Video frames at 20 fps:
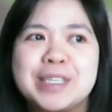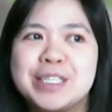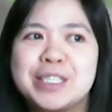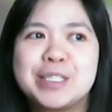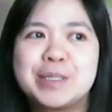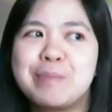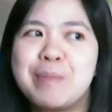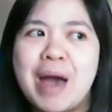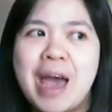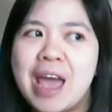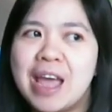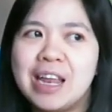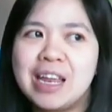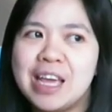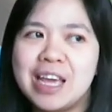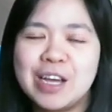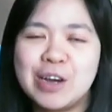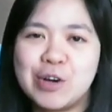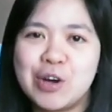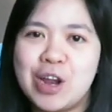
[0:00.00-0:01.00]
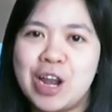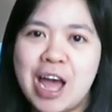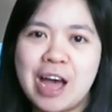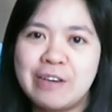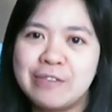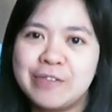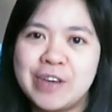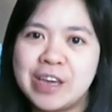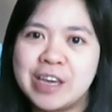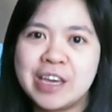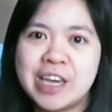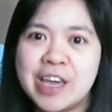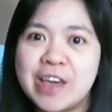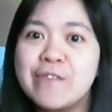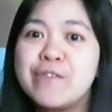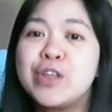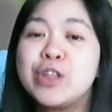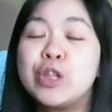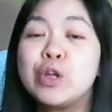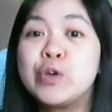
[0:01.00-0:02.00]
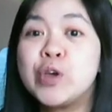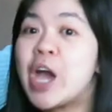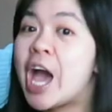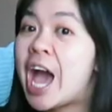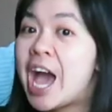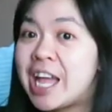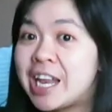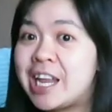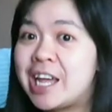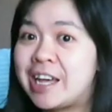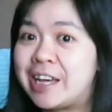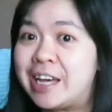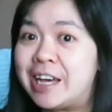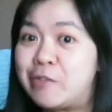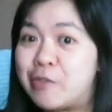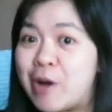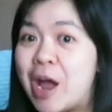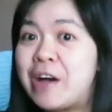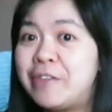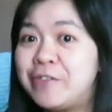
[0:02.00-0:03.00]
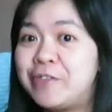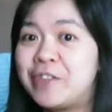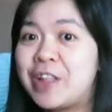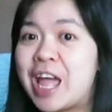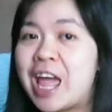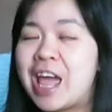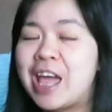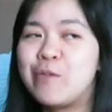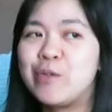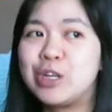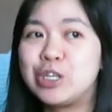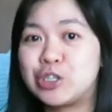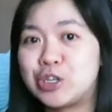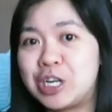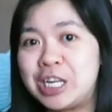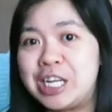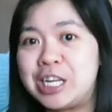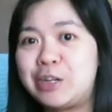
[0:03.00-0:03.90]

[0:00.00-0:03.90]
smiling or laughing even though you had a rough day with your